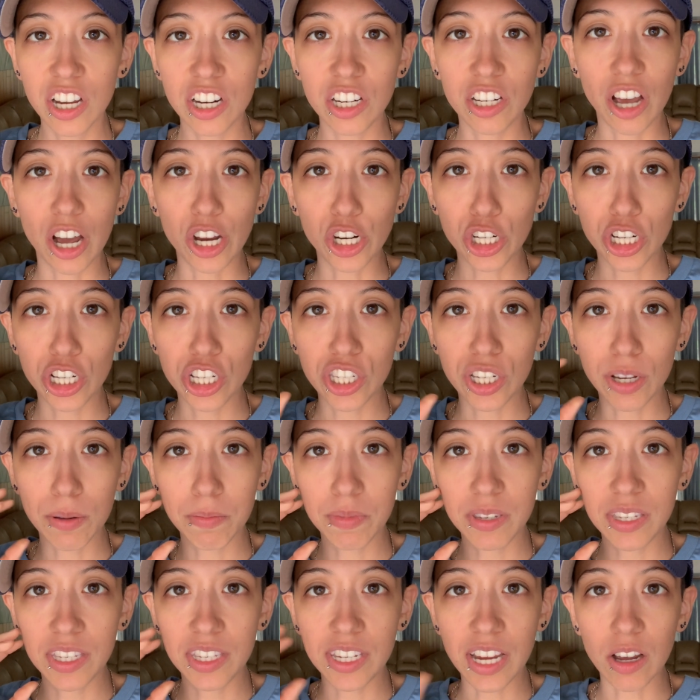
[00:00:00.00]
not just some
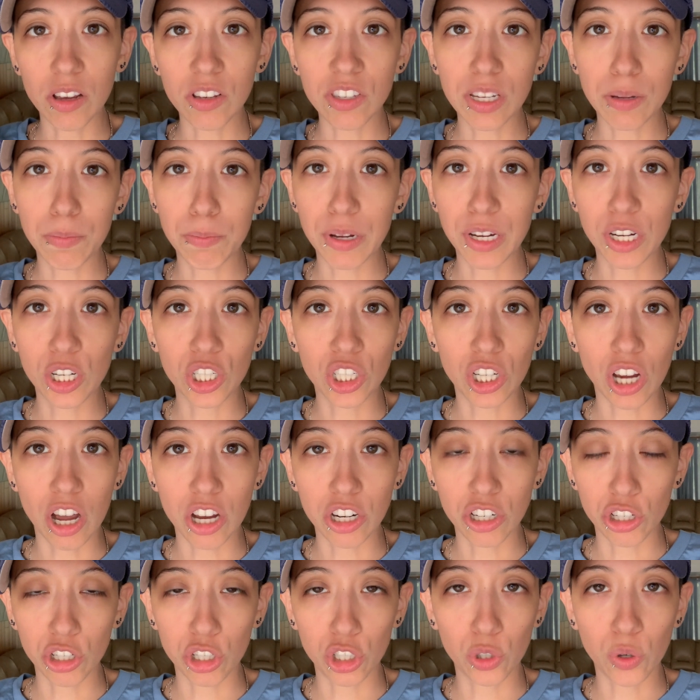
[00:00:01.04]
salesy big
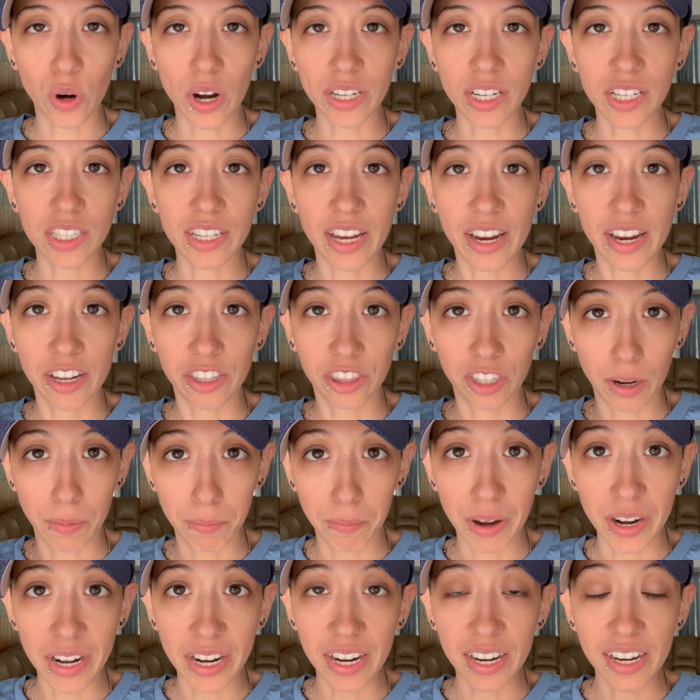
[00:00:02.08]
shot just trying to take their
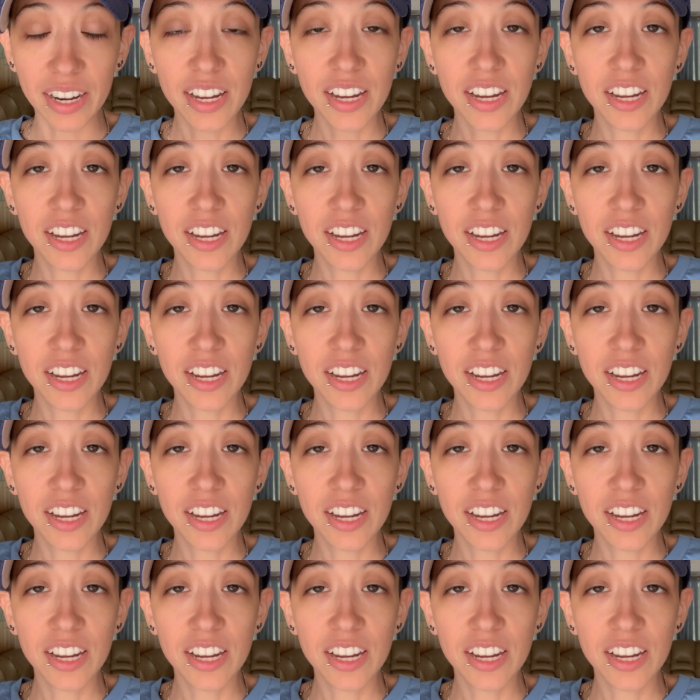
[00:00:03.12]
money.